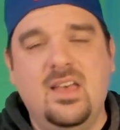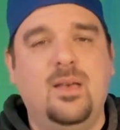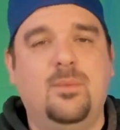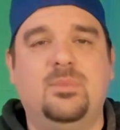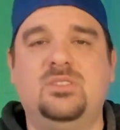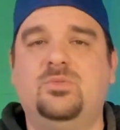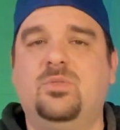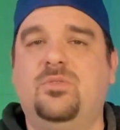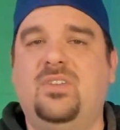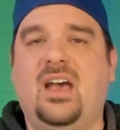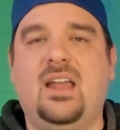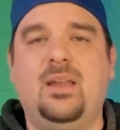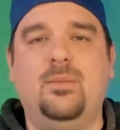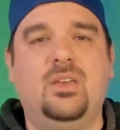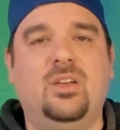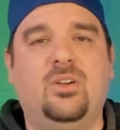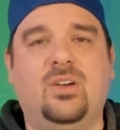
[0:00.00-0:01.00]
It means we've
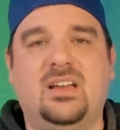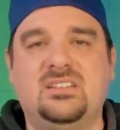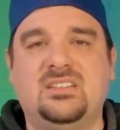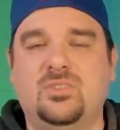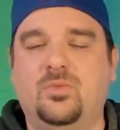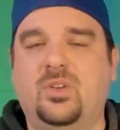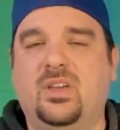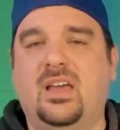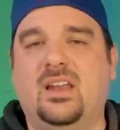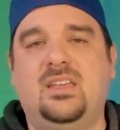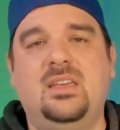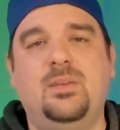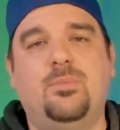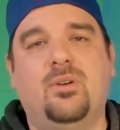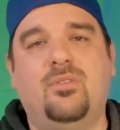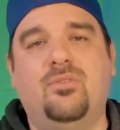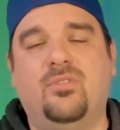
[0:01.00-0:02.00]
got to be aggressive. We got to
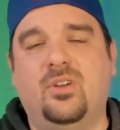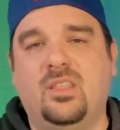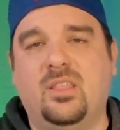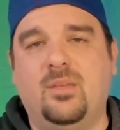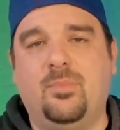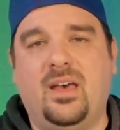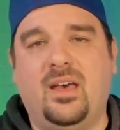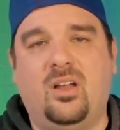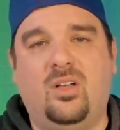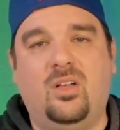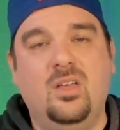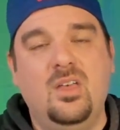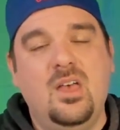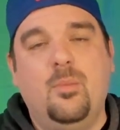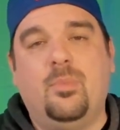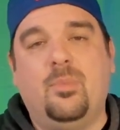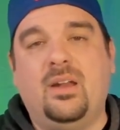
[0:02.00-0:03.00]
keep our foot on the pedal.